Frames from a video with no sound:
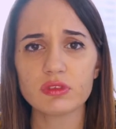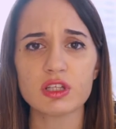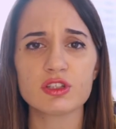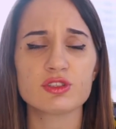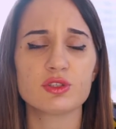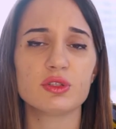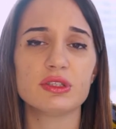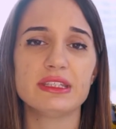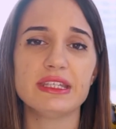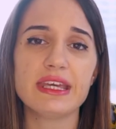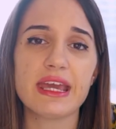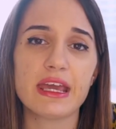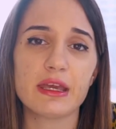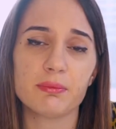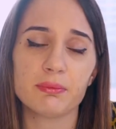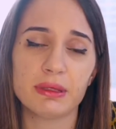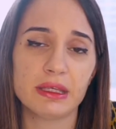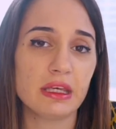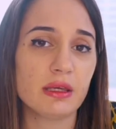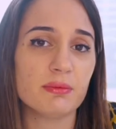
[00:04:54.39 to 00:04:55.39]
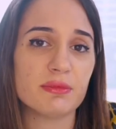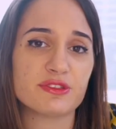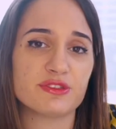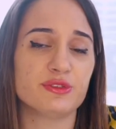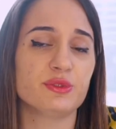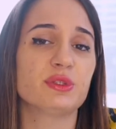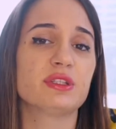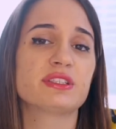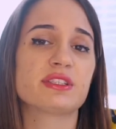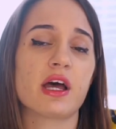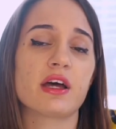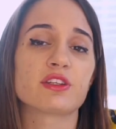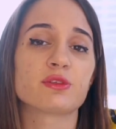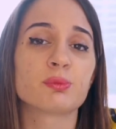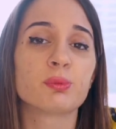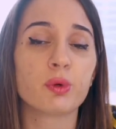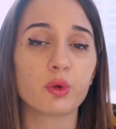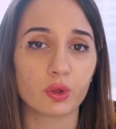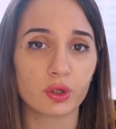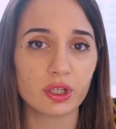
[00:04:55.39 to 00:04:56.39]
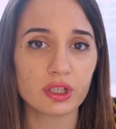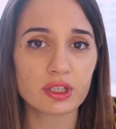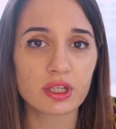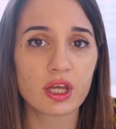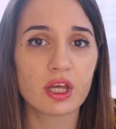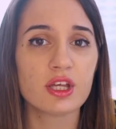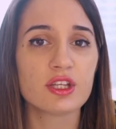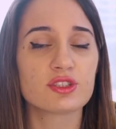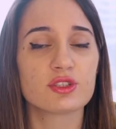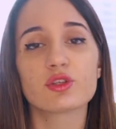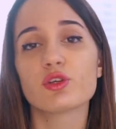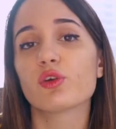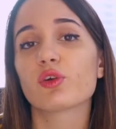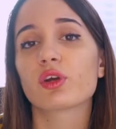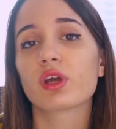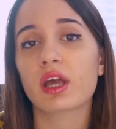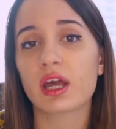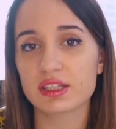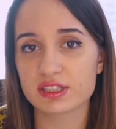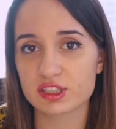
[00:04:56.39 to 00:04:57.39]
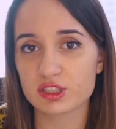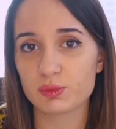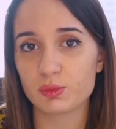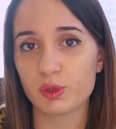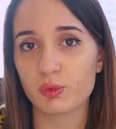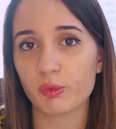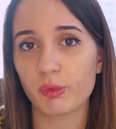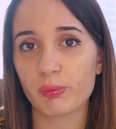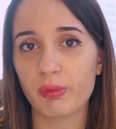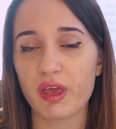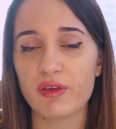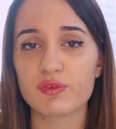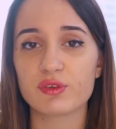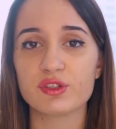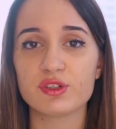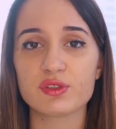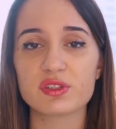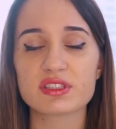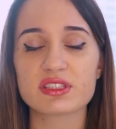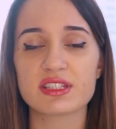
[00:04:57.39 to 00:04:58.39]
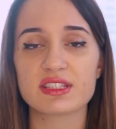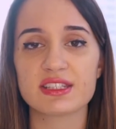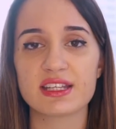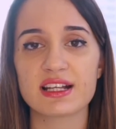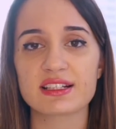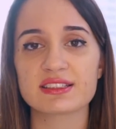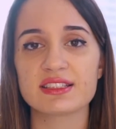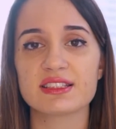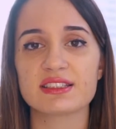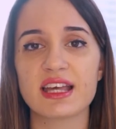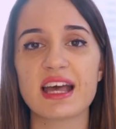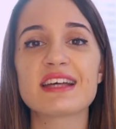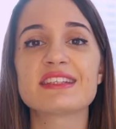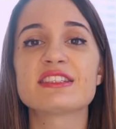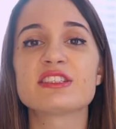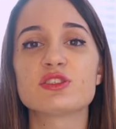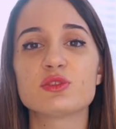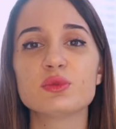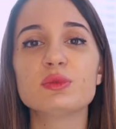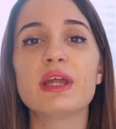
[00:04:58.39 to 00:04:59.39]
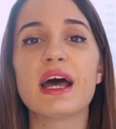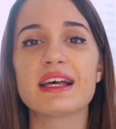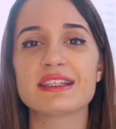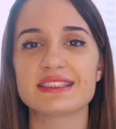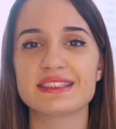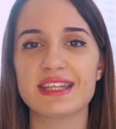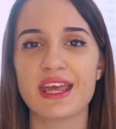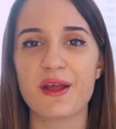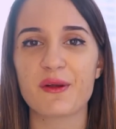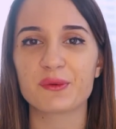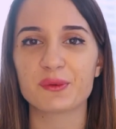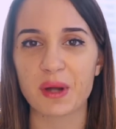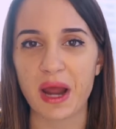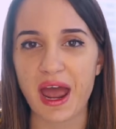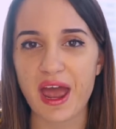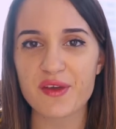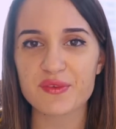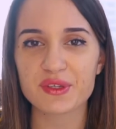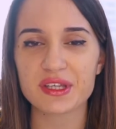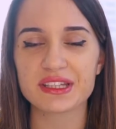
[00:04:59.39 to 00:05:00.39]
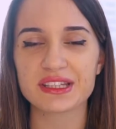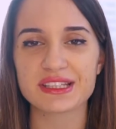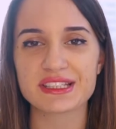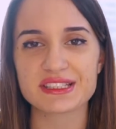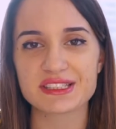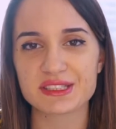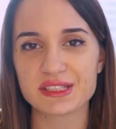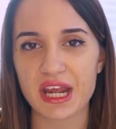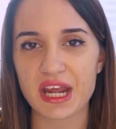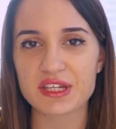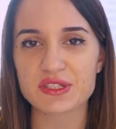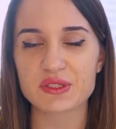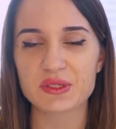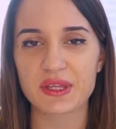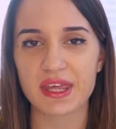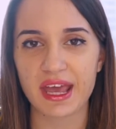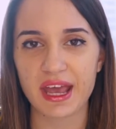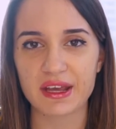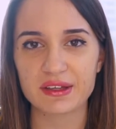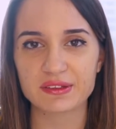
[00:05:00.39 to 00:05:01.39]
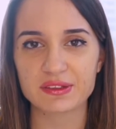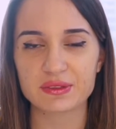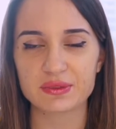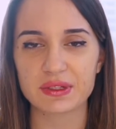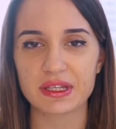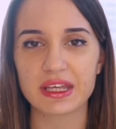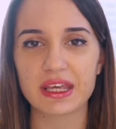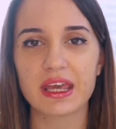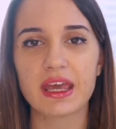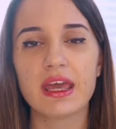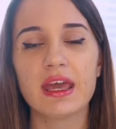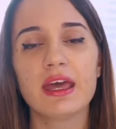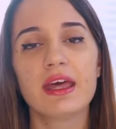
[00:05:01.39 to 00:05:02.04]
So DAP means duties at port, so your customer will pay for duties and taxes as soon as they arrive in the destination country.